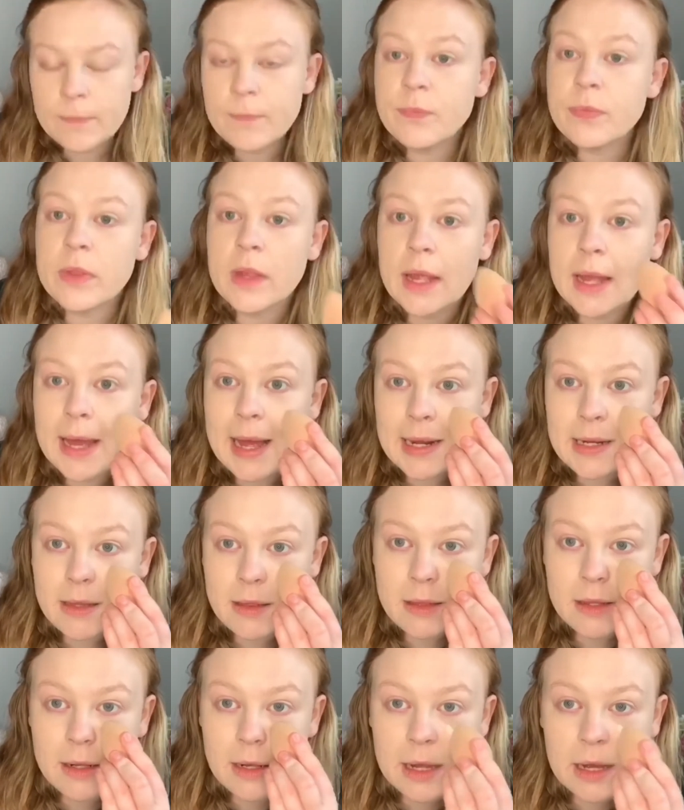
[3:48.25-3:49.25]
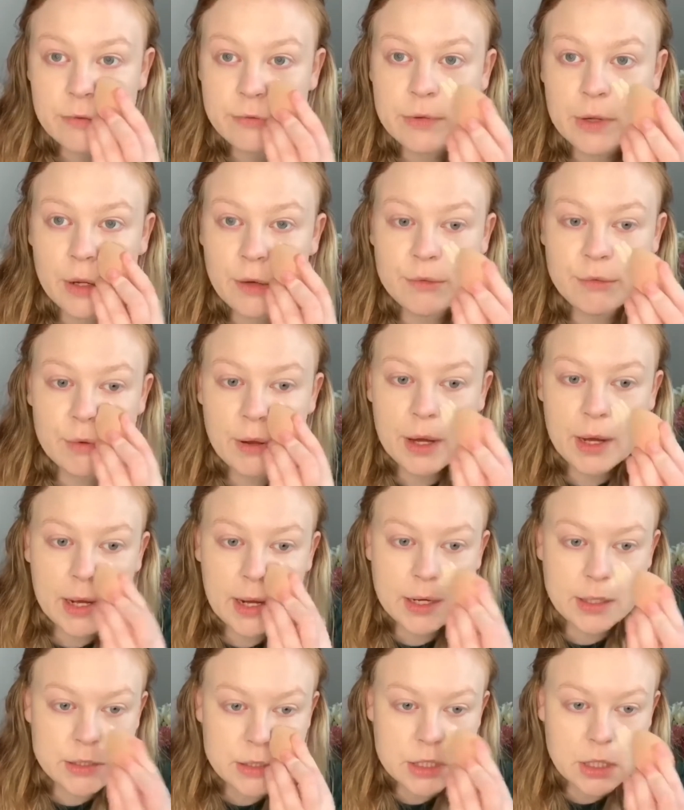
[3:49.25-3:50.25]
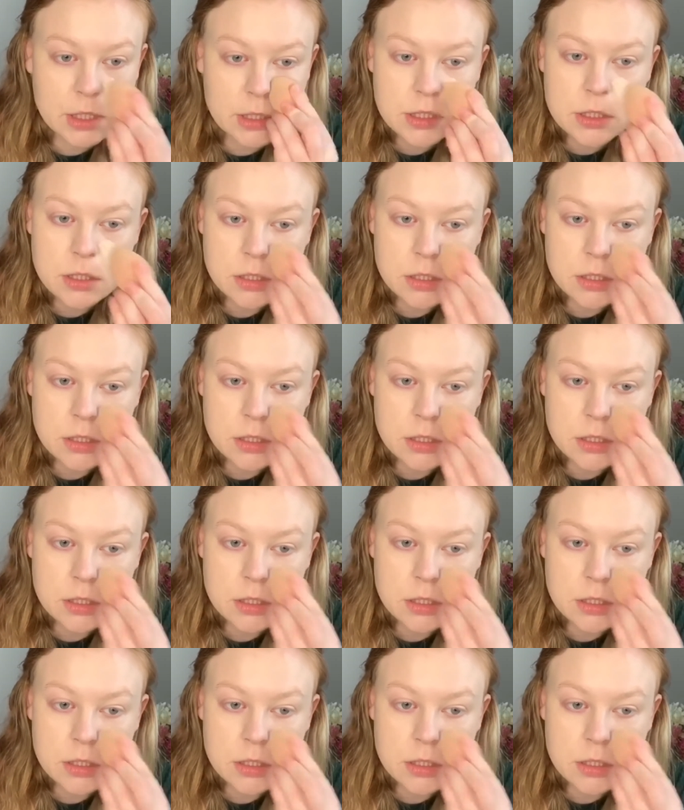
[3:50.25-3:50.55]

Anything left over, I just